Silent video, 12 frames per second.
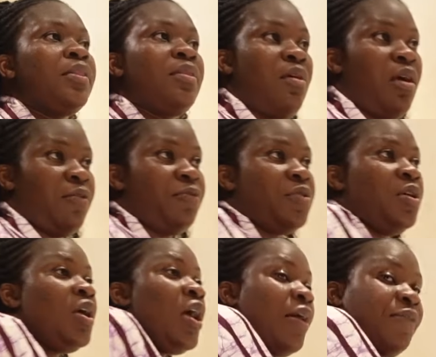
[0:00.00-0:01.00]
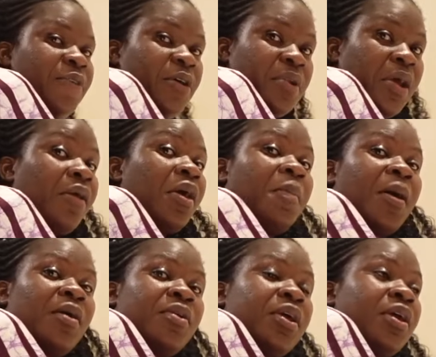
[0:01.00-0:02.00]
left, I found out
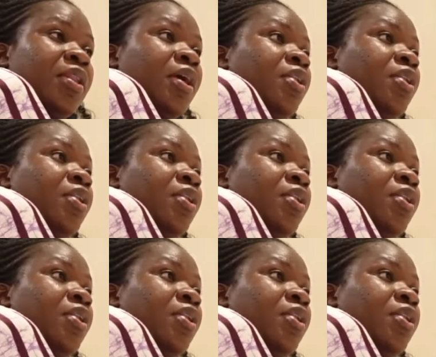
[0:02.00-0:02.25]
about it